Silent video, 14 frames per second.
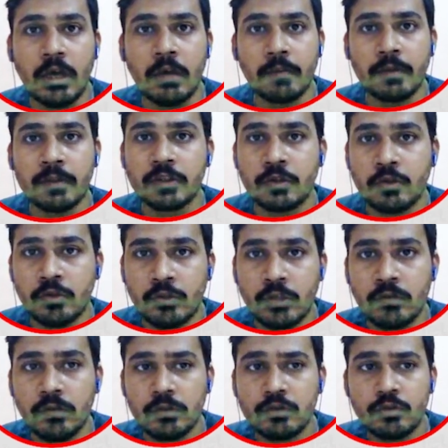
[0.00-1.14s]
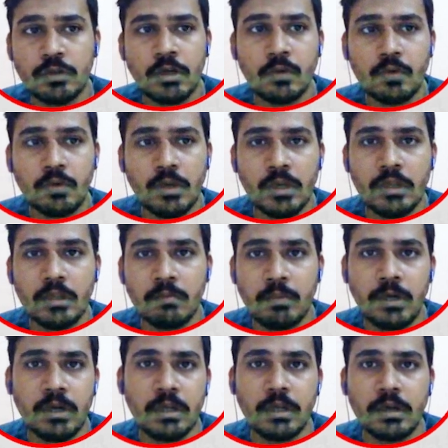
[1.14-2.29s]
happens in your network so that you can
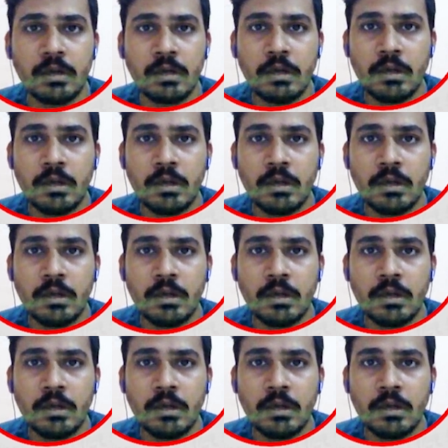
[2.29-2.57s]
better